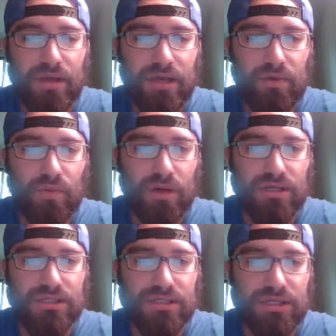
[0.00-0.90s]
It
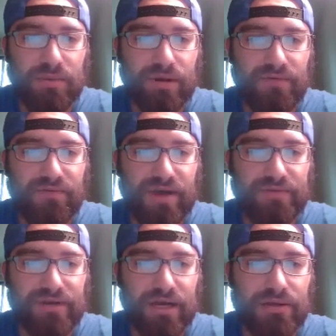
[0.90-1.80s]
was above
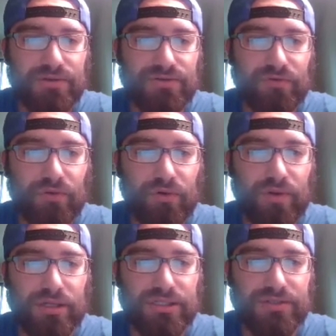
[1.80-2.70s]
$5 for a
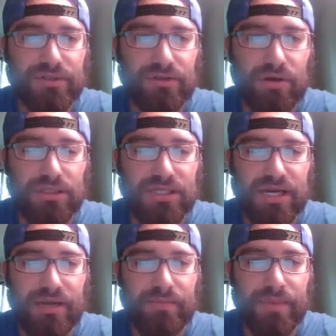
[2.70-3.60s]
relatively long
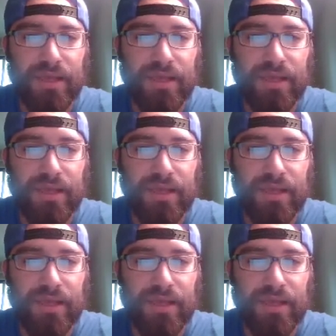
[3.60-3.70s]
time,